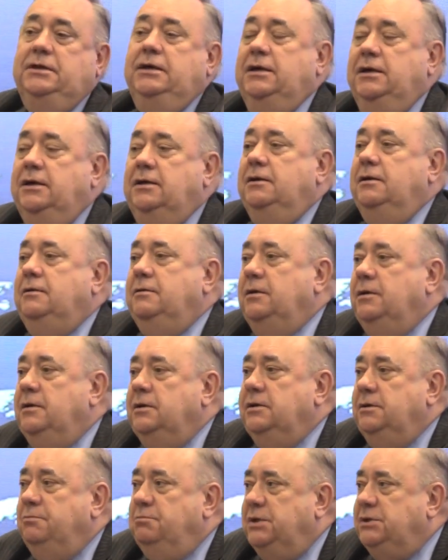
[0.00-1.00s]

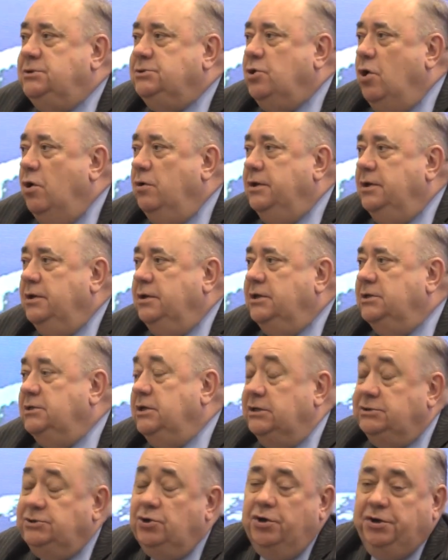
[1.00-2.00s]
I mean, Scotland
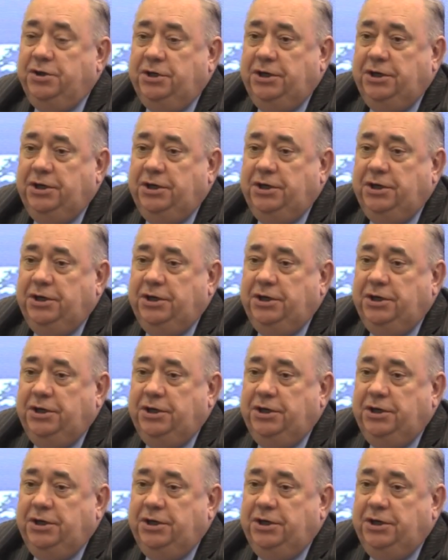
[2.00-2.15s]
is not